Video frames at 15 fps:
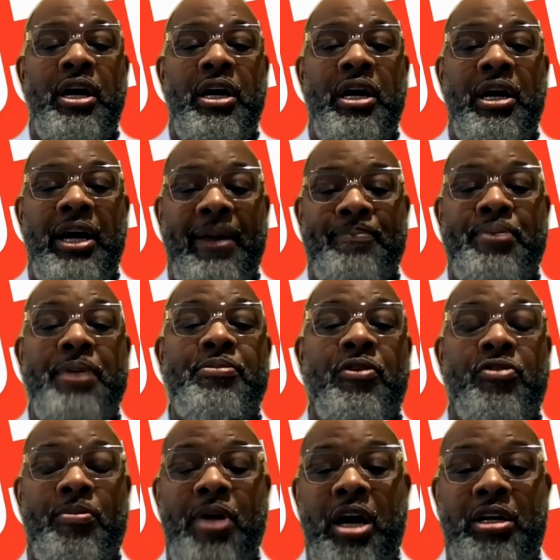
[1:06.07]
and people
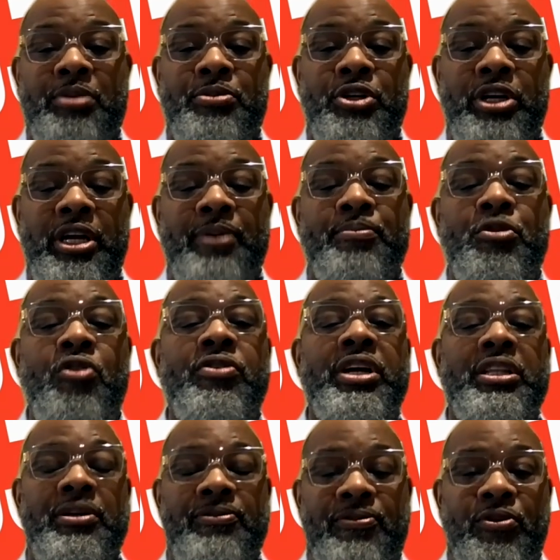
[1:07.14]
from our community,
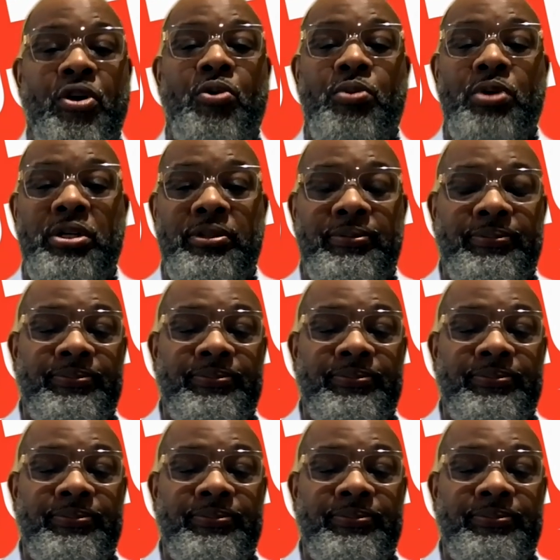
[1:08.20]
moving them forward.